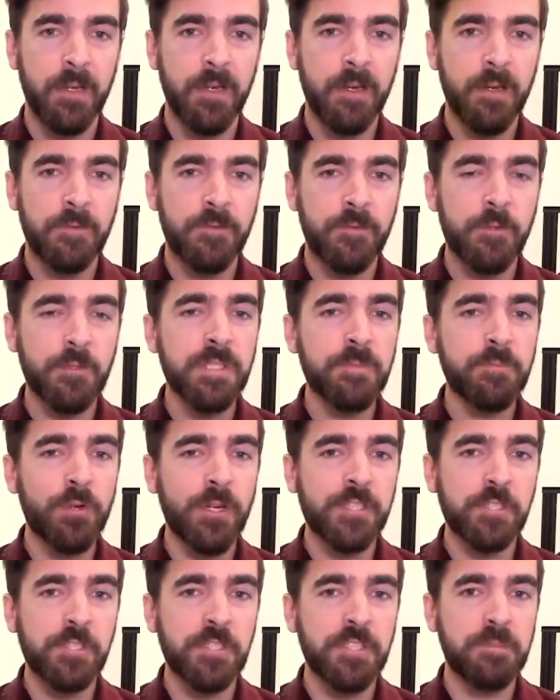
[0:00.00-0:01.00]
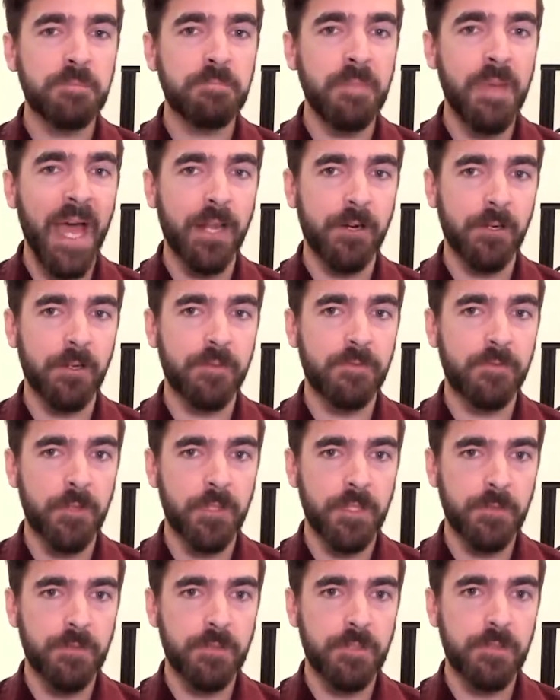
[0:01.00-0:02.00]
First impressions matter for
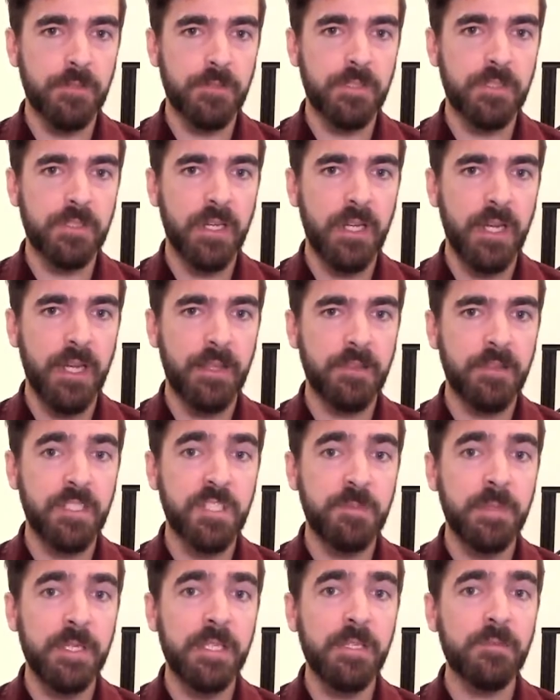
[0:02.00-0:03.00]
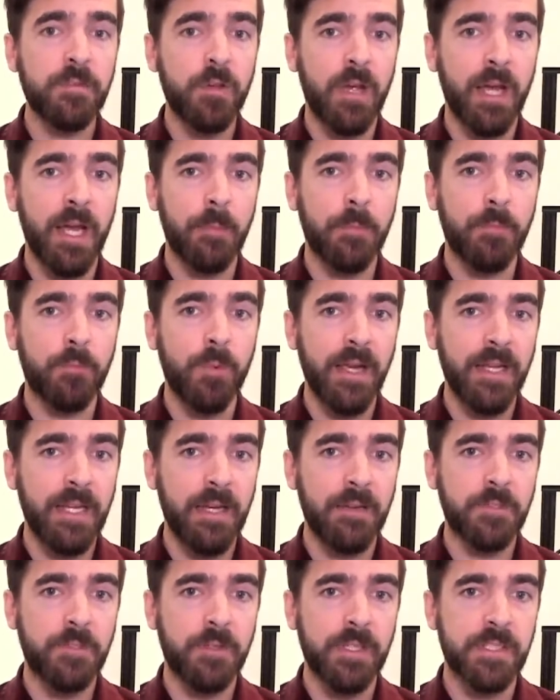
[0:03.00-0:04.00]
users, and the speed of your app right
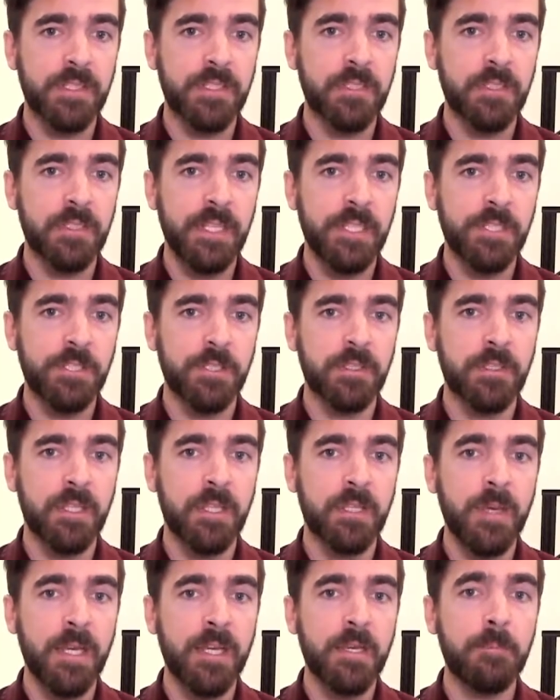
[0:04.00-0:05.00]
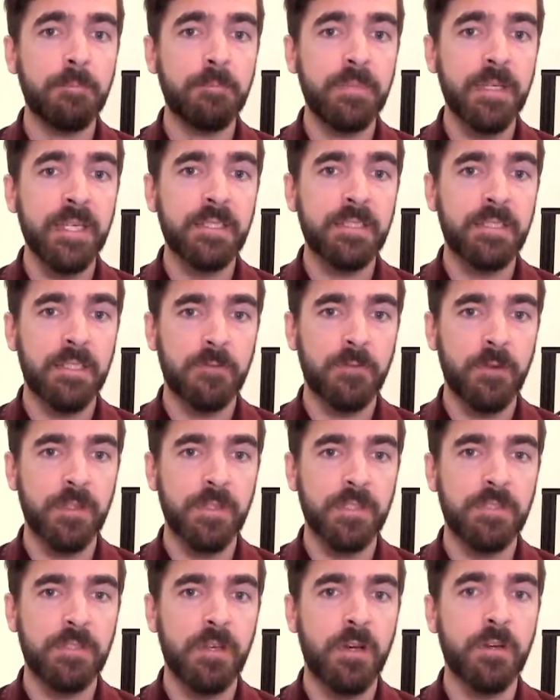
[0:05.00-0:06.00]
after installation can make a big
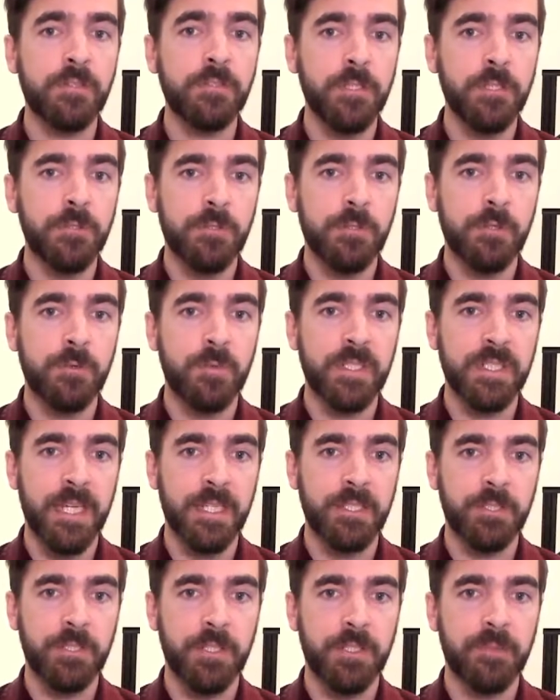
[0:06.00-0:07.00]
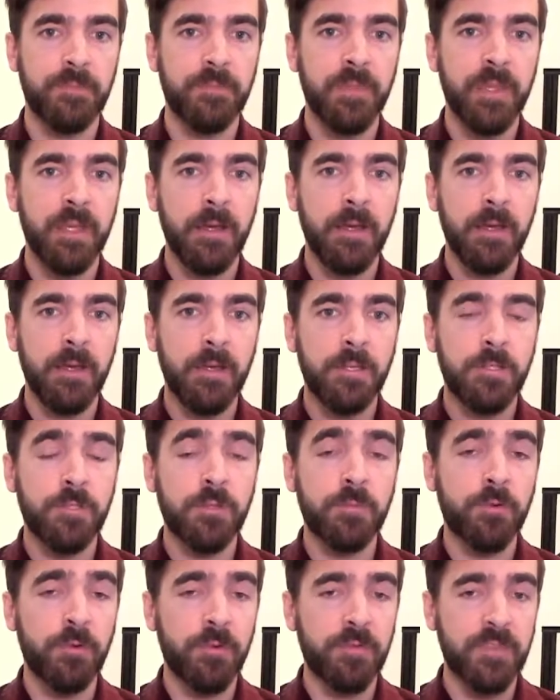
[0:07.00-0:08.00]
difference on user retention. To
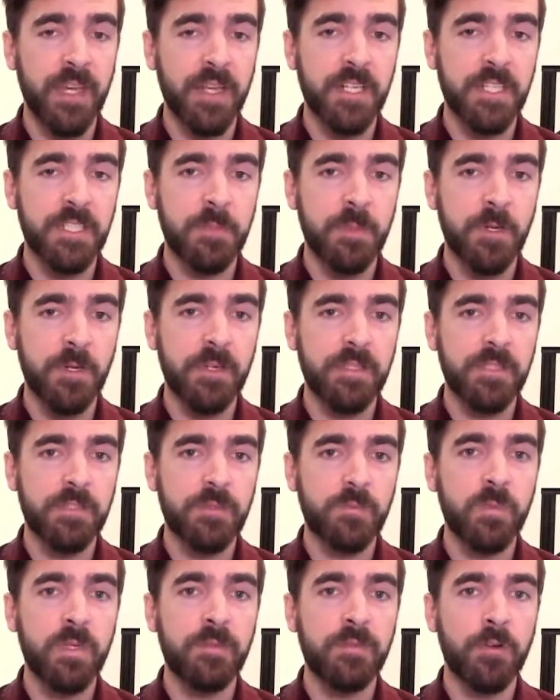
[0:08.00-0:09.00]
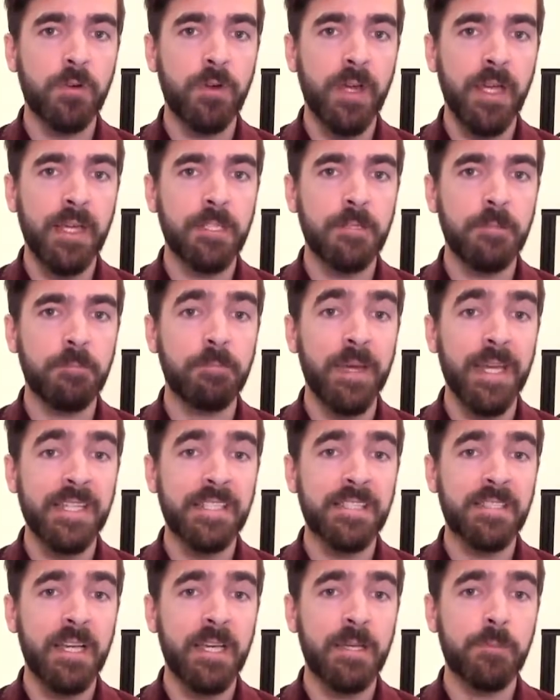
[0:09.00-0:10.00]
improve that experience, we've created
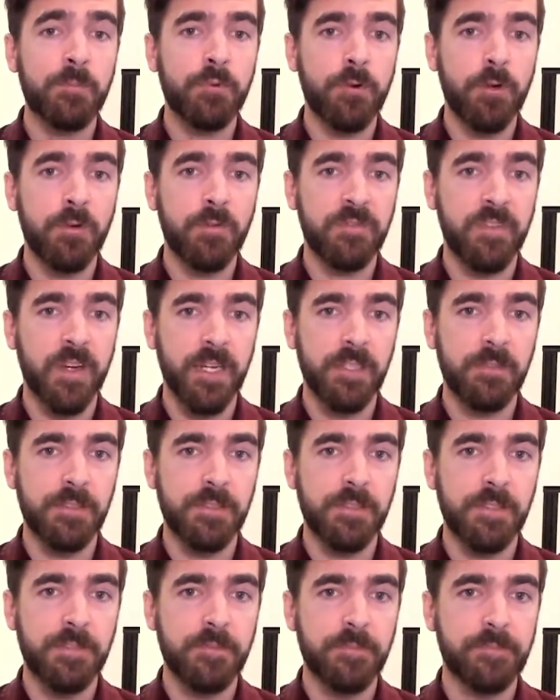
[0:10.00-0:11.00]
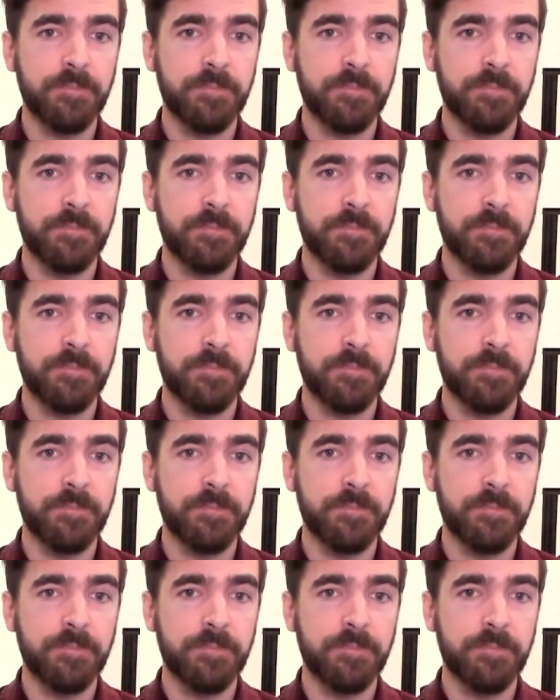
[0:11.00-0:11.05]
baseline profiles.